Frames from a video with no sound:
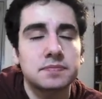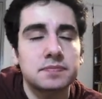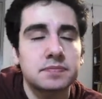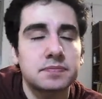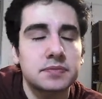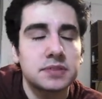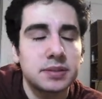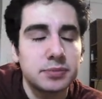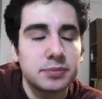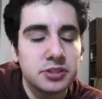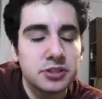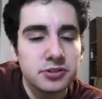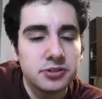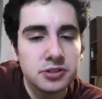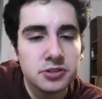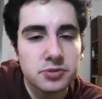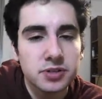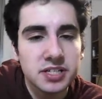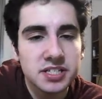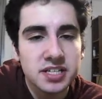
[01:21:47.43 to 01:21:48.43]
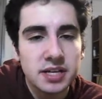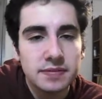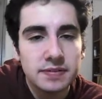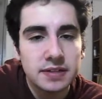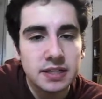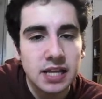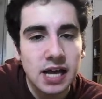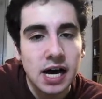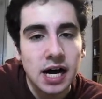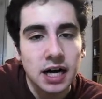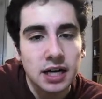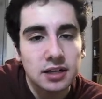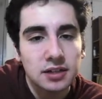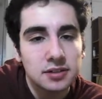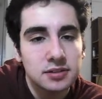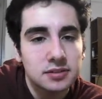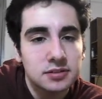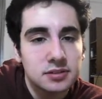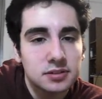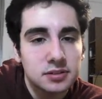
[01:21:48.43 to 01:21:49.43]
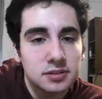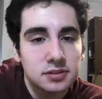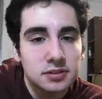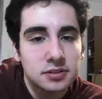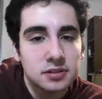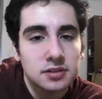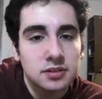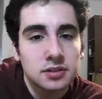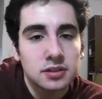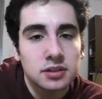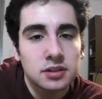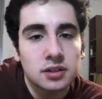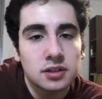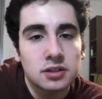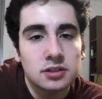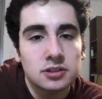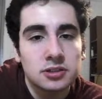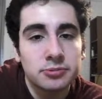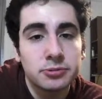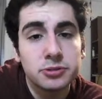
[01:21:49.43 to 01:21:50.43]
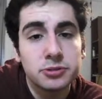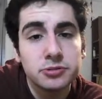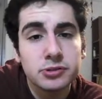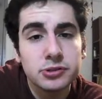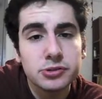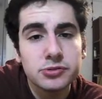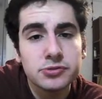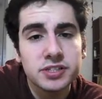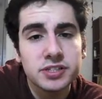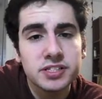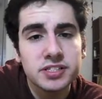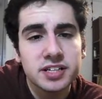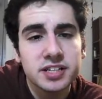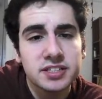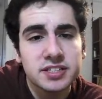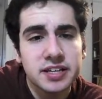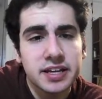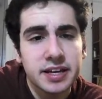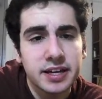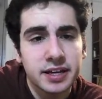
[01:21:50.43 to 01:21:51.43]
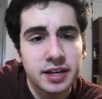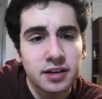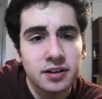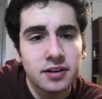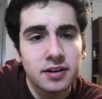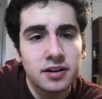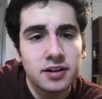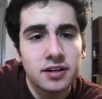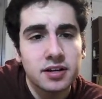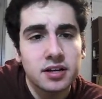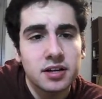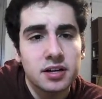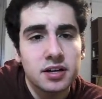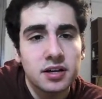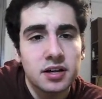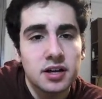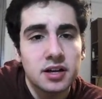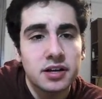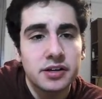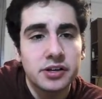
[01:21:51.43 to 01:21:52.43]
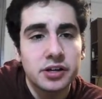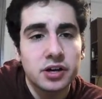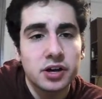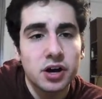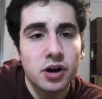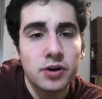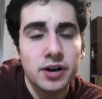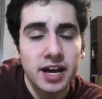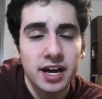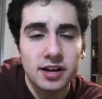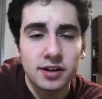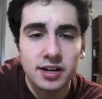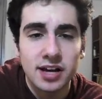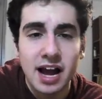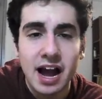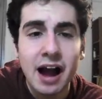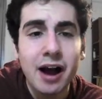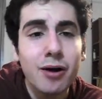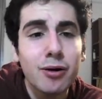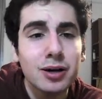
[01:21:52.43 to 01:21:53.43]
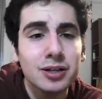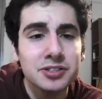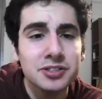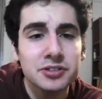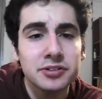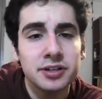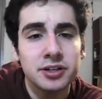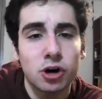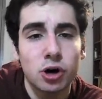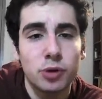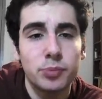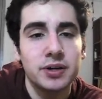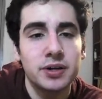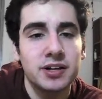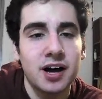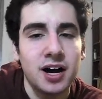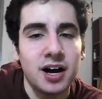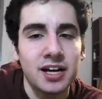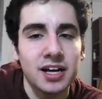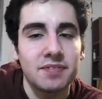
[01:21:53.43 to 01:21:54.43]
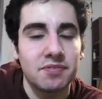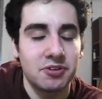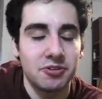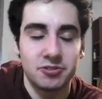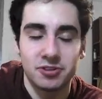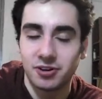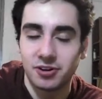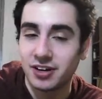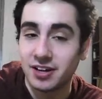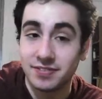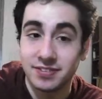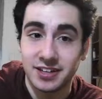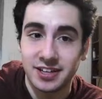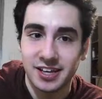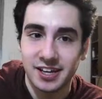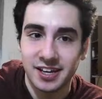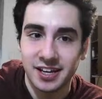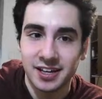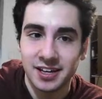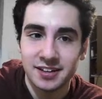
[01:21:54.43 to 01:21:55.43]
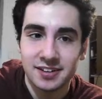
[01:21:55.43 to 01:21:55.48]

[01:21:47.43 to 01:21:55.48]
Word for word: Number 227, lock. Number 226, key. Okay, how else are you going to open a lock if you don't have a key?